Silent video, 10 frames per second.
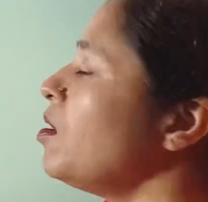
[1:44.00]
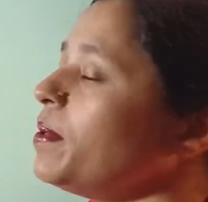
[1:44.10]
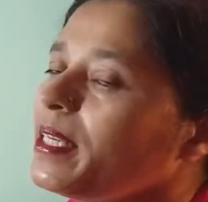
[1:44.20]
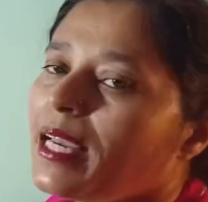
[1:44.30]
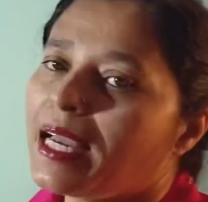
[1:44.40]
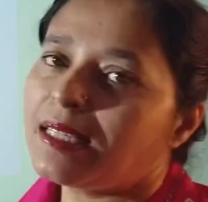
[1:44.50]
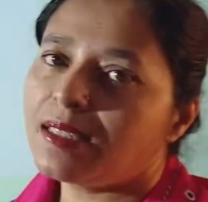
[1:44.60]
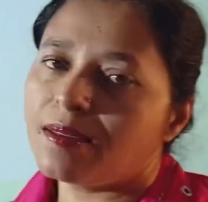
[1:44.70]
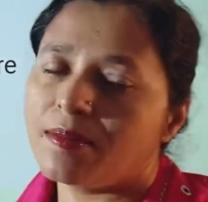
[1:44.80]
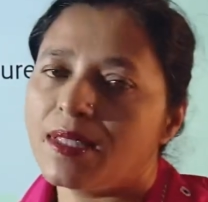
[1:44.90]
many
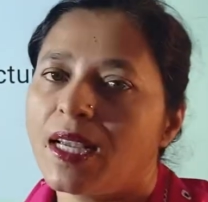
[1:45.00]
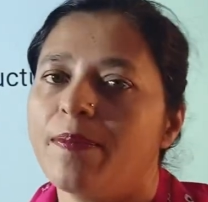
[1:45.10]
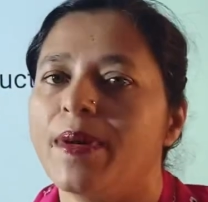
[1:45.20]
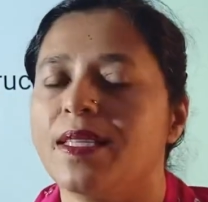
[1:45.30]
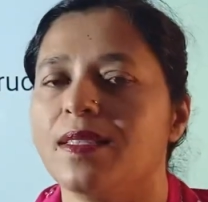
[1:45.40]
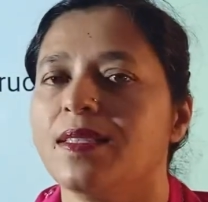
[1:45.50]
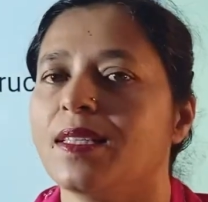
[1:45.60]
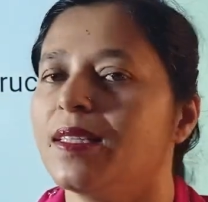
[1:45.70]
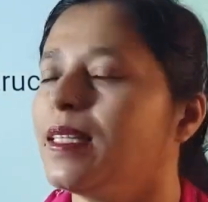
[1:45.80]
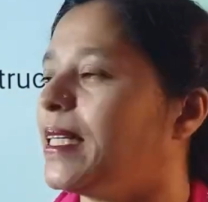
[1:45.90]
atoms are present
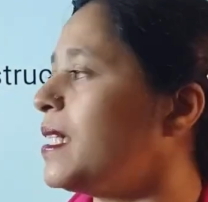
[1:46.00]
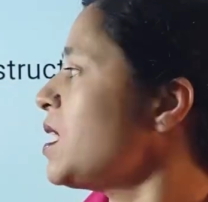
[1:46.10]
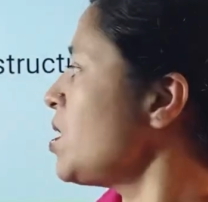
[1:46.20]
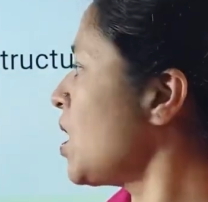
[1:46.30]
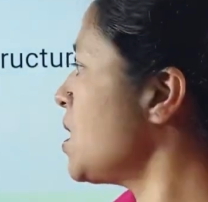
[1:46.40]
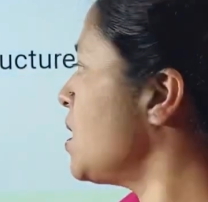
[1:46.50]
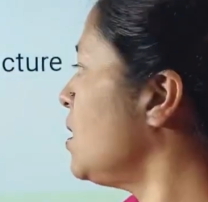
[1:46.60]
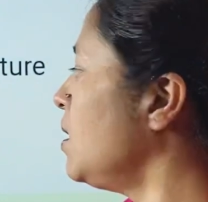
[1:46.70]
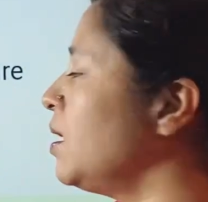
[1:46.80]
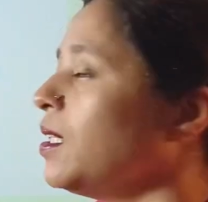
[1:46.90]
in a lattice structure?
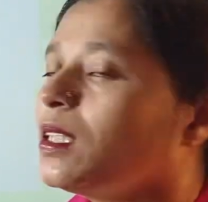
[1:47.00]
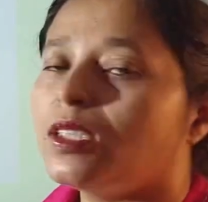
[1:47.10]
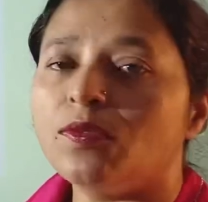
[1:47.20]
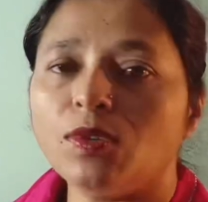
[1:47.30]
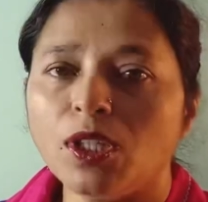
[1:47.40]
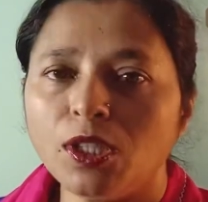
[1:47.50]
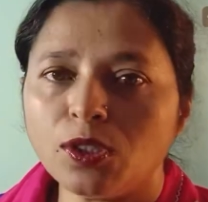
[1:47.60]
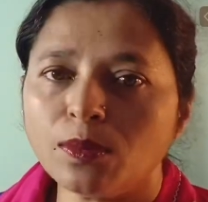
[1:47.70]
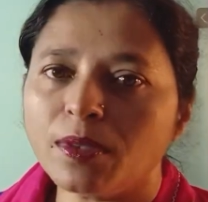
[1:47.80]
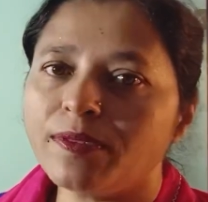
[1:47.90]
The
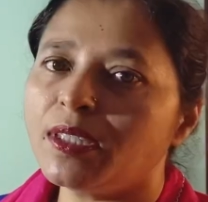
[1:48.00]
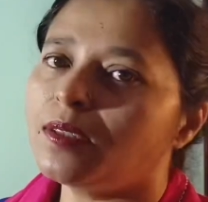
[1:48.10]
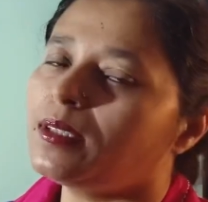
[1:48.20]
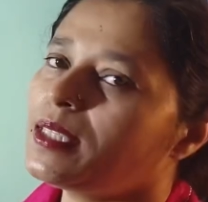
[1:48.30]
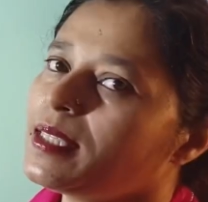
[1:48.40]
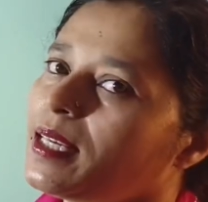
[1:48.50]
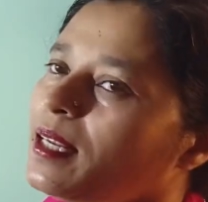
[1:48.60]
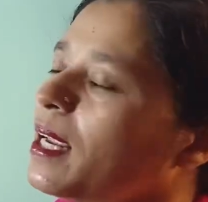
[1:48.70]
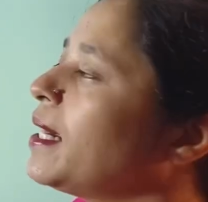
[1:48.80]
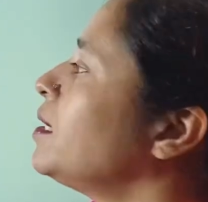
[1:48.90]
volume of a unit
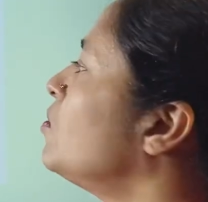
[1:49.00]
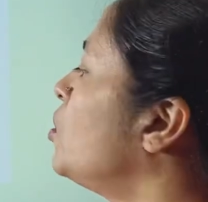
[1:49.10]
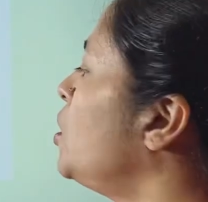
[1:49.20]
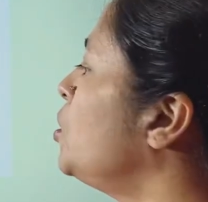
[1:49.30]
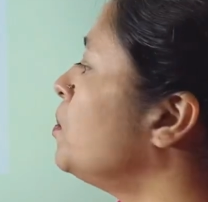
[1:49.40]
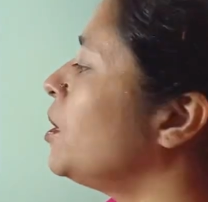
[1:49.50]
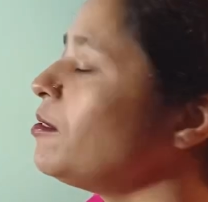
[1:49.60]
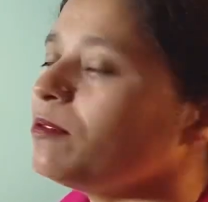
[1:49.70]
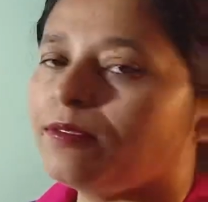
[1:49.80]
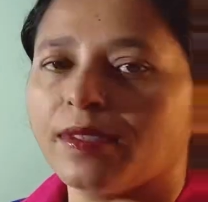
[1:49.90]
cell and the volume
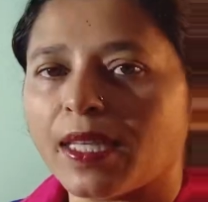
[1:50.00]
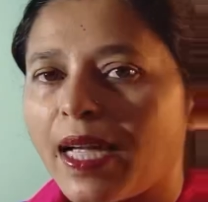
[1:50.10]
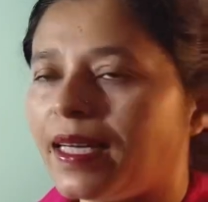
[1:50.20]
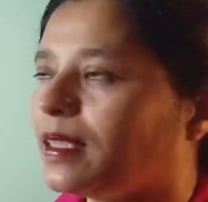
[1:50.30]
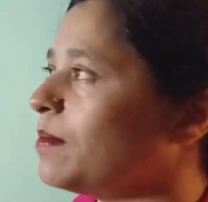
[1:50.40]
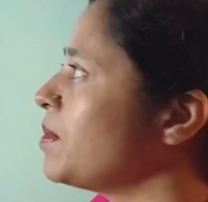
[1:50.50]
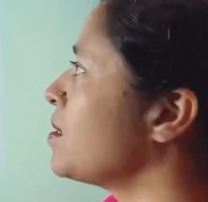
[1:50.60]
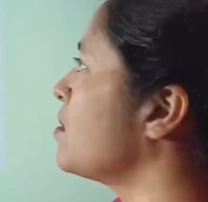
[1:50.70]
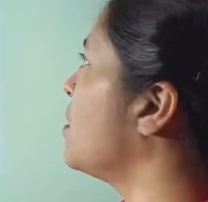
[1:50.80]
of atoms.